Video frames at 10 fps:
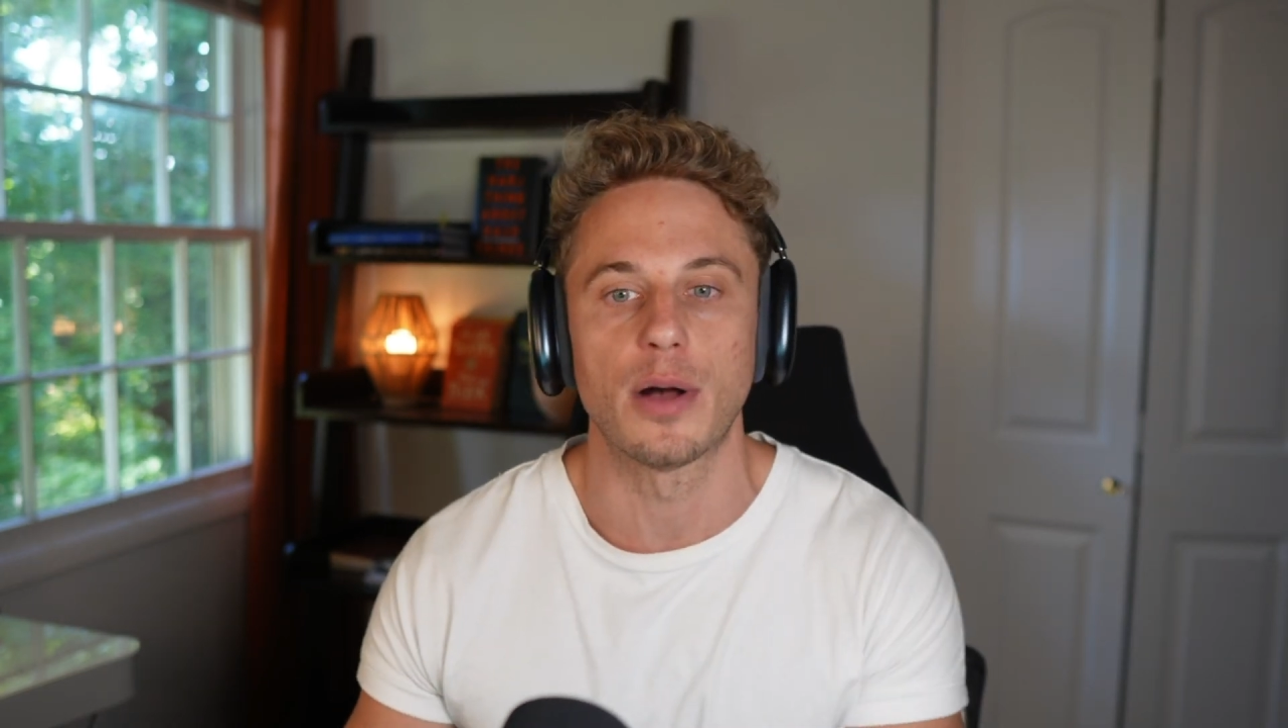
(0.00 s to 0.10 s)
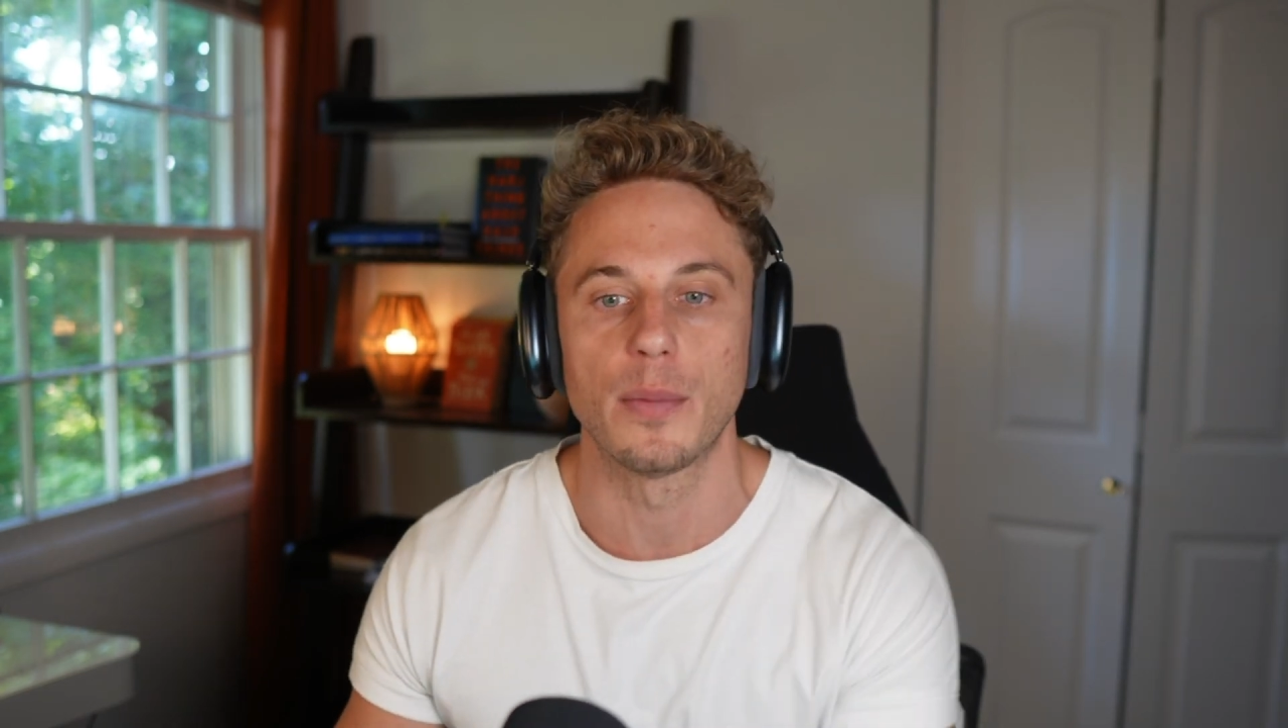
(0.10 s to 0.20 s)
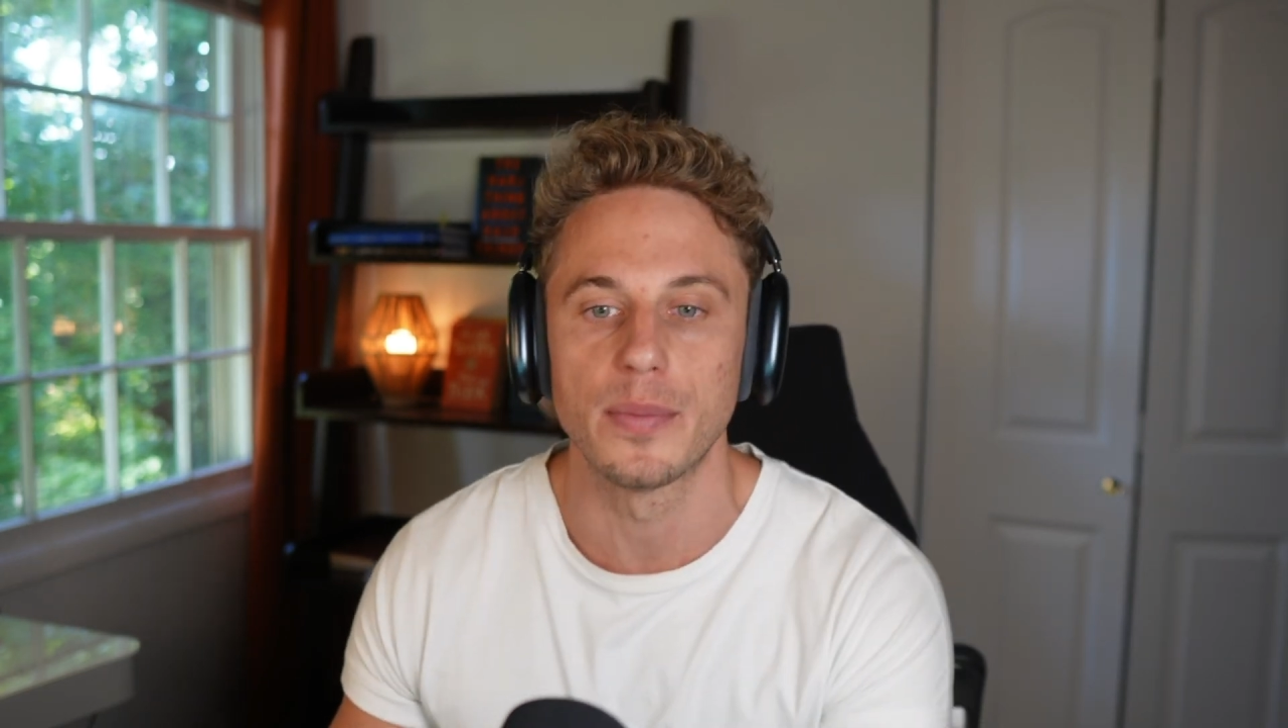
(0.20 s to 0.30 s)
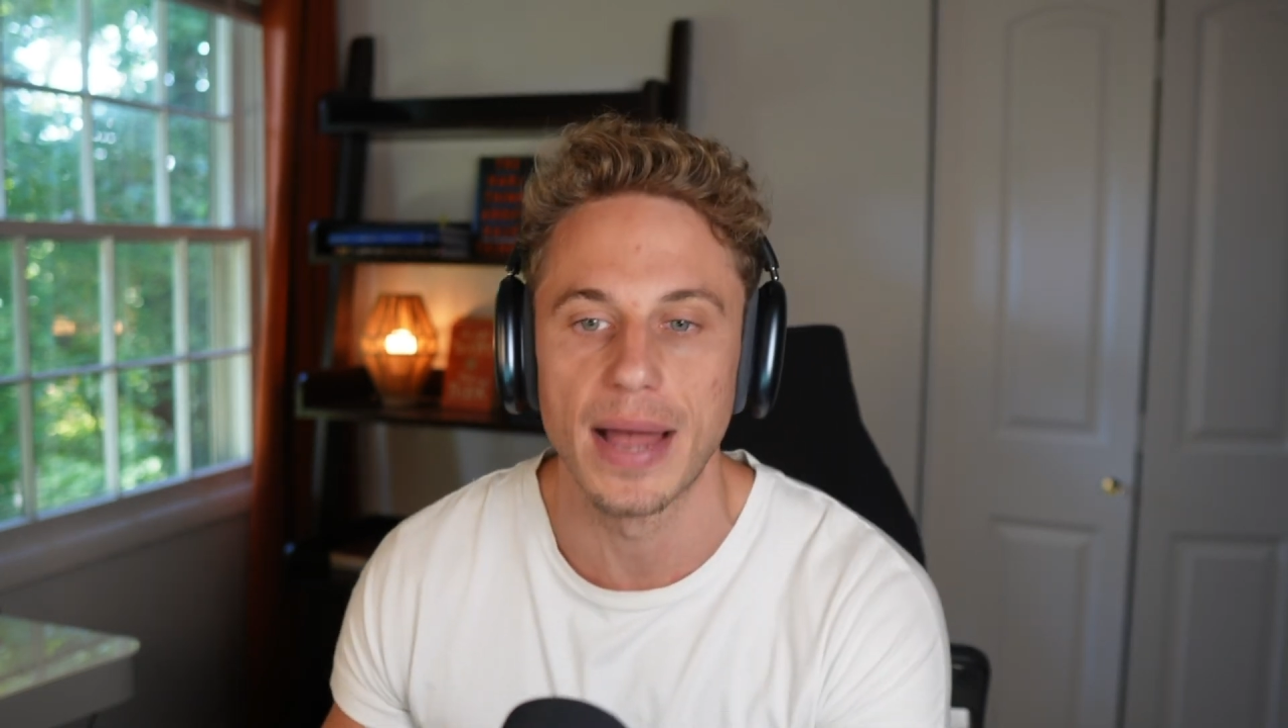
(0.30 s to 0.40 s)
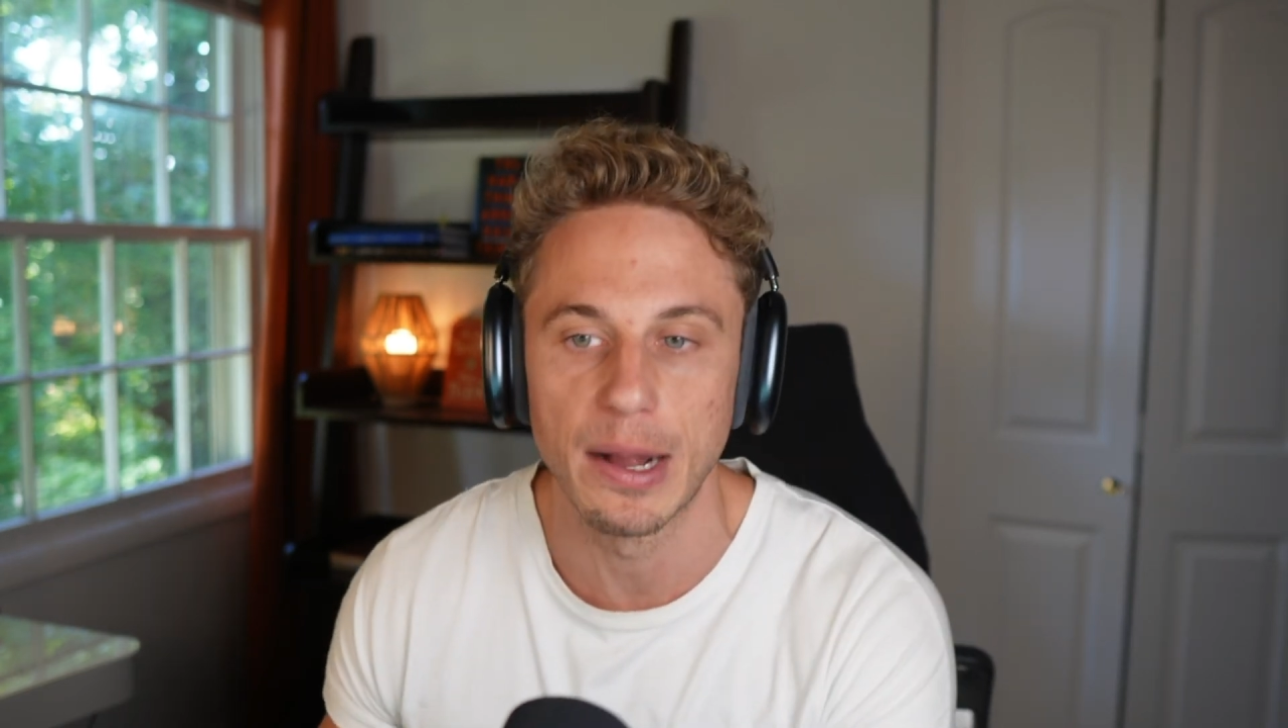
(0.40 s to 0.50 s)
I'll
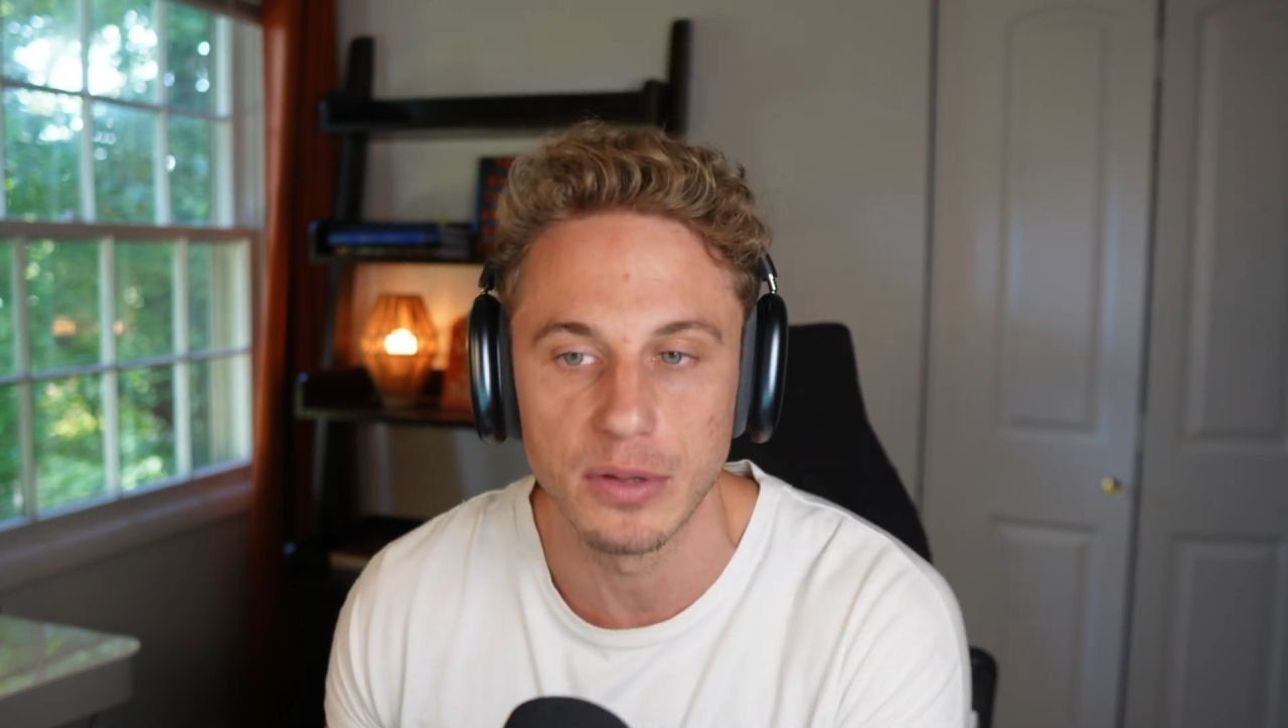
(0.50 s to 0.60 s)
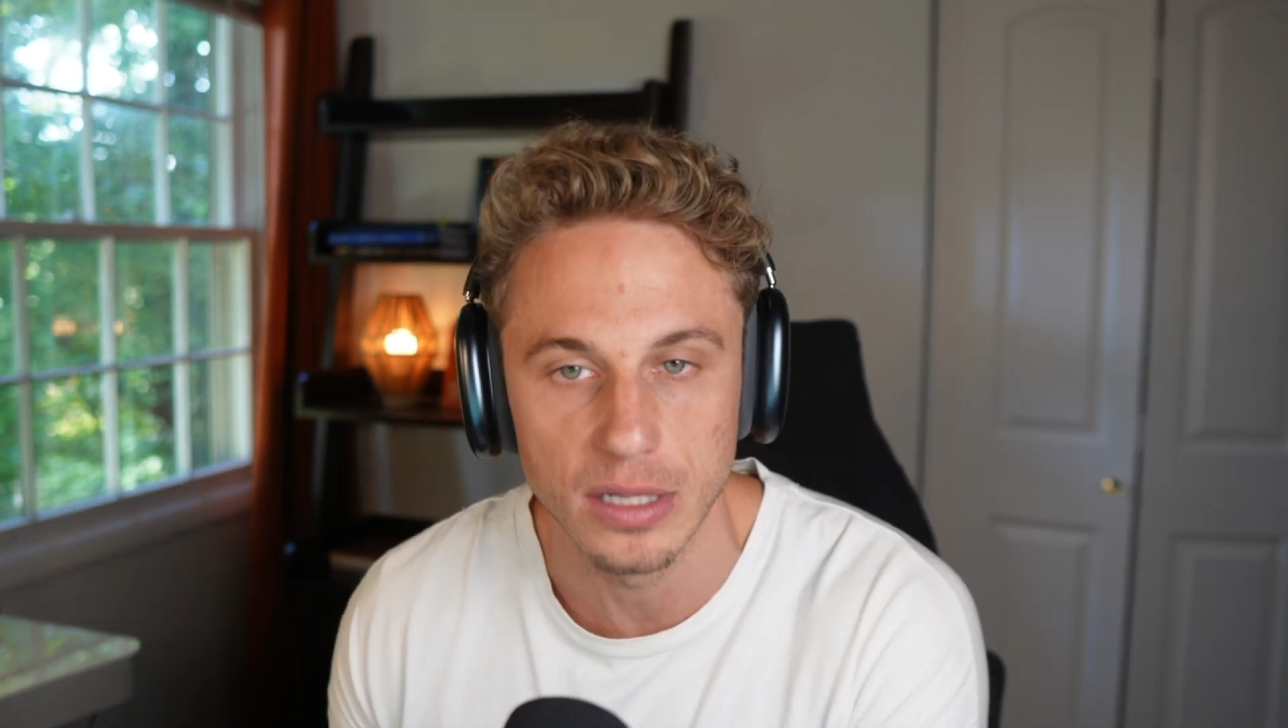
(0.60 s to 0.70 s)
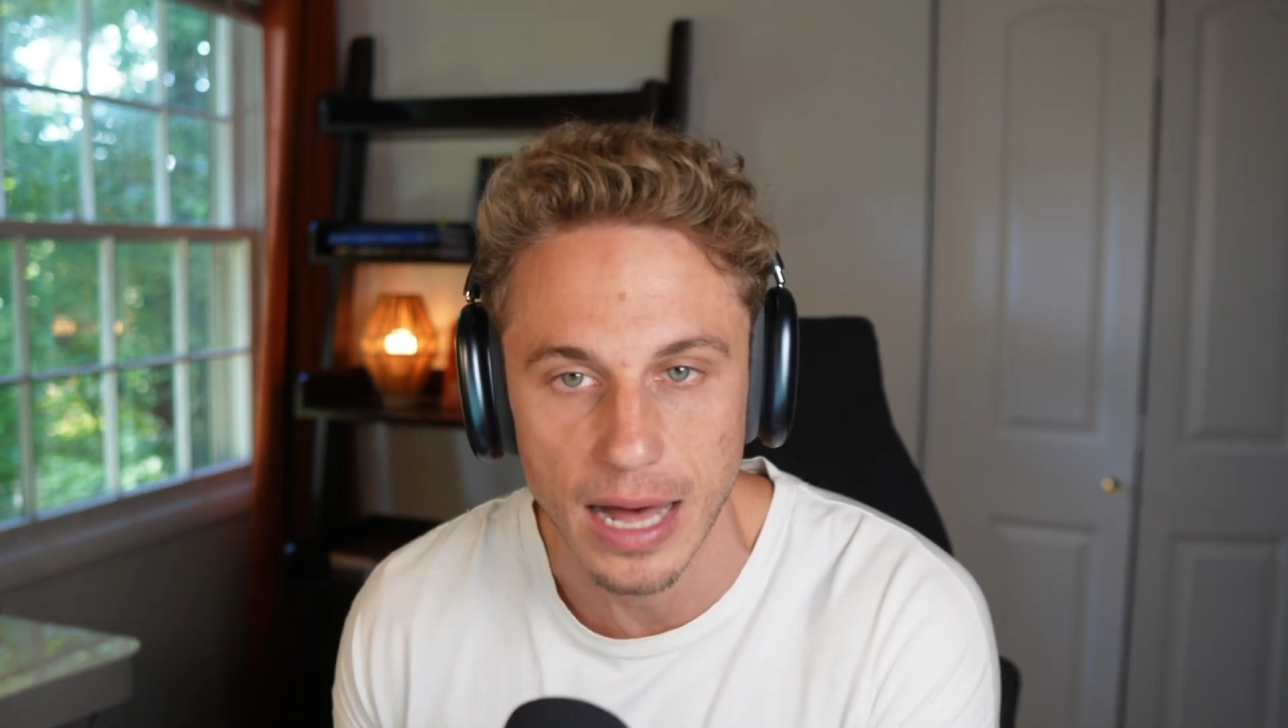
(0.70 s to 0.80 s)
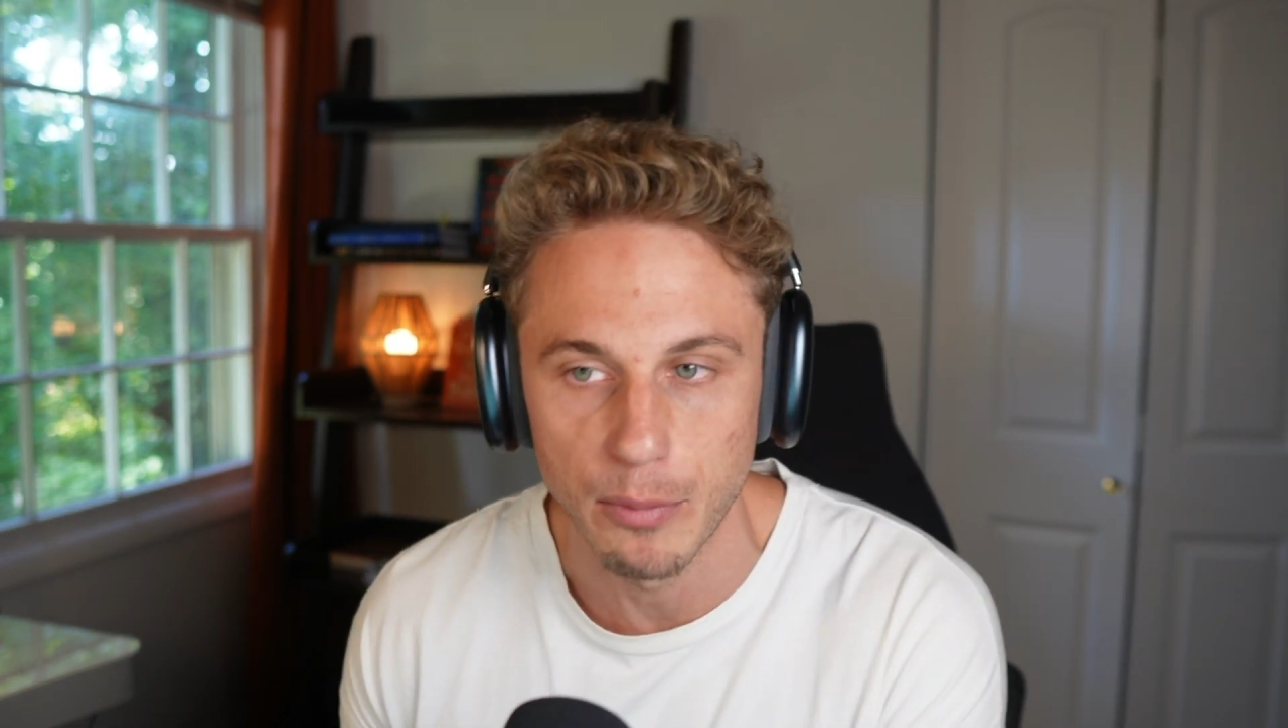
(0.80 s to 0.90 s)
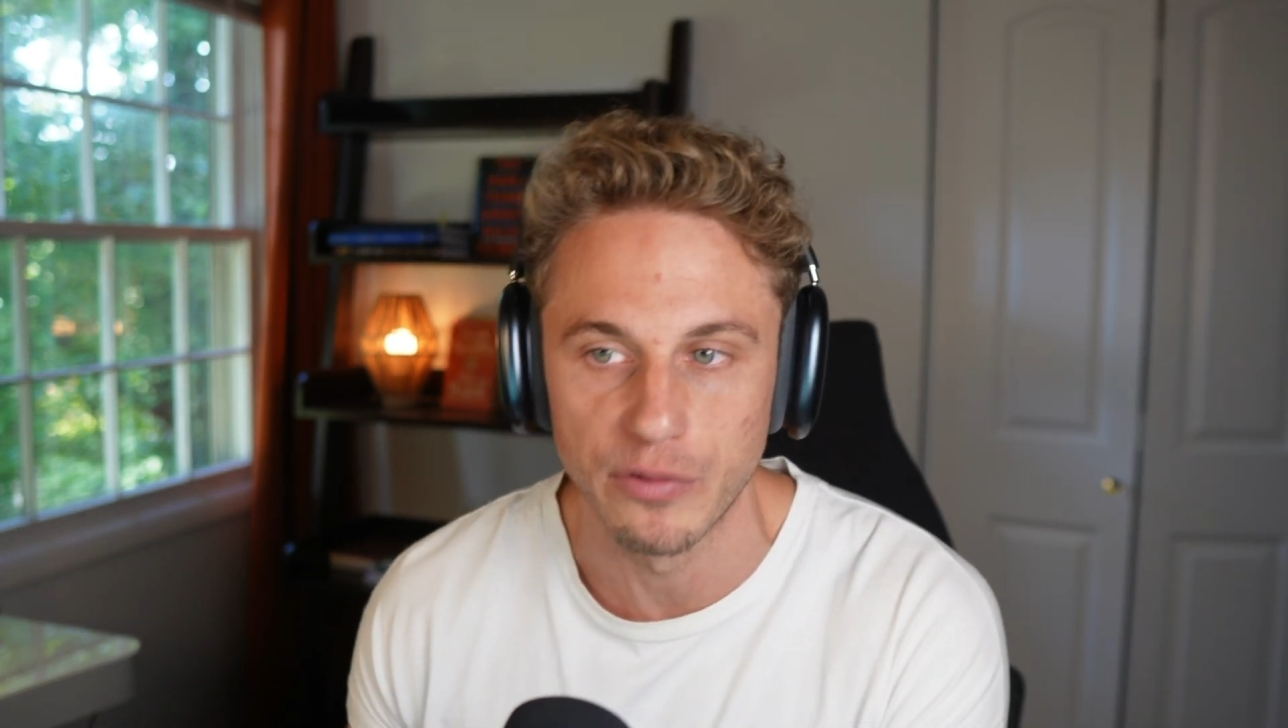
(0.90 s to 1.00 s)
be back with a lot